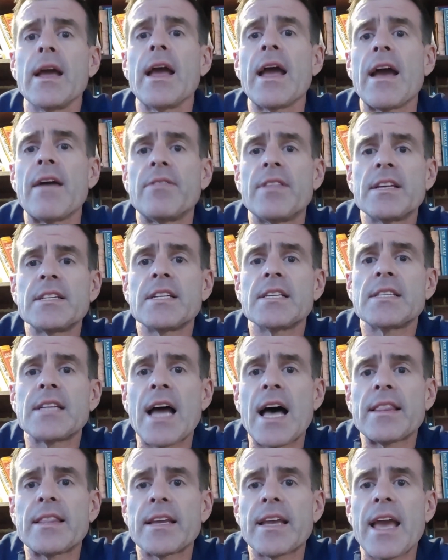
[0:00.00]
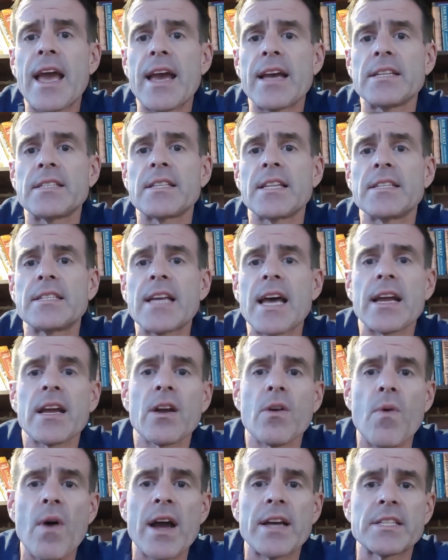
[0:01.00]
If this is not the case, the second
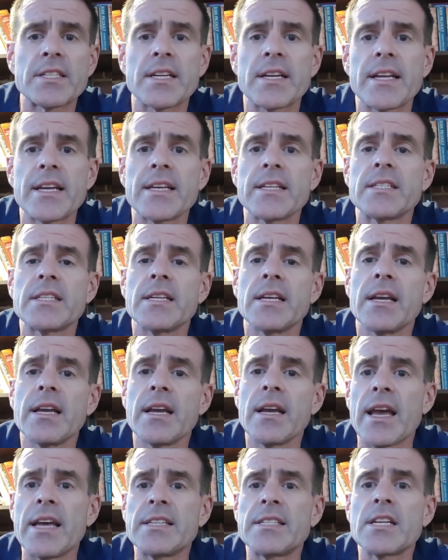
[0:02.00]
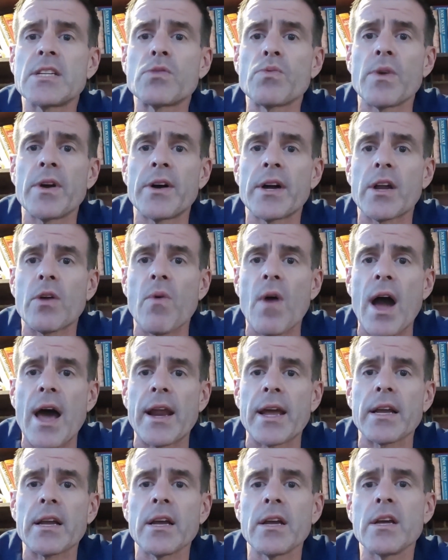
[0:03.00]
question is this really
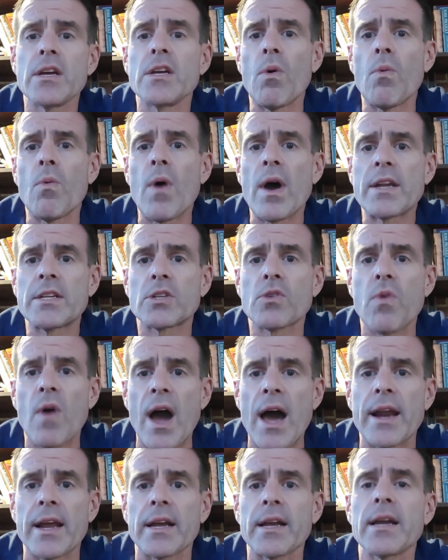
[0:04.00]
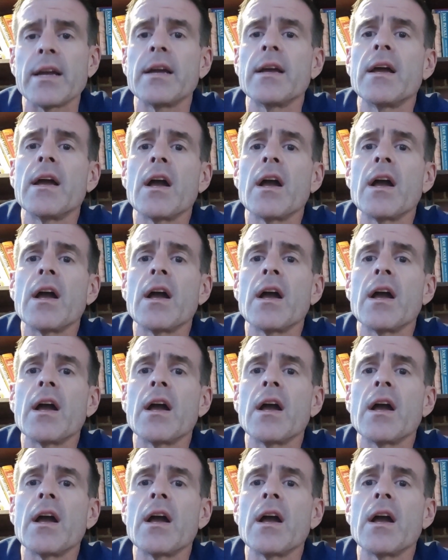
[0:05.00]
chronic? What is chronic?